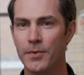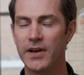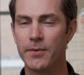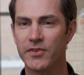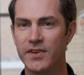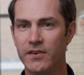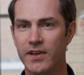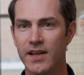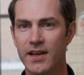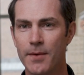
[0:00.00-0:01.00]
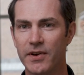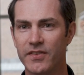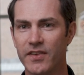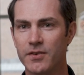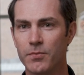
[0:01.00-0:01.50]
My name is Neil King. I'm an
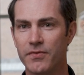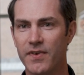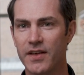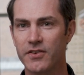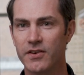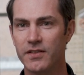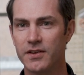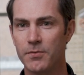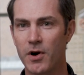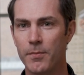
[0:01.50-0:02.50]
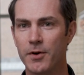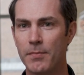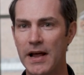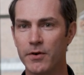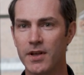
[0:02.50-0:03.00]
assistant professor in the Department
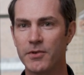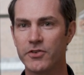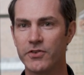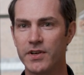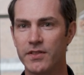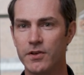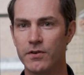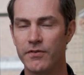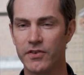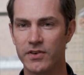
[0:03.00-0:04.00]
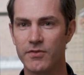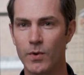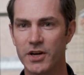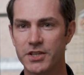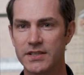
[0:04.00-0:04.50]
of Biochemistry at the University of
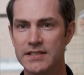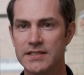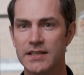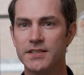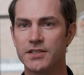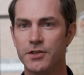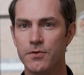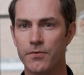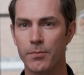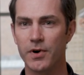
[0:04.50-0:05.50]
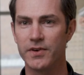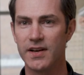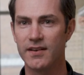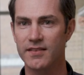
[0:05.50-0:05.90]
Washington's Institute for Protein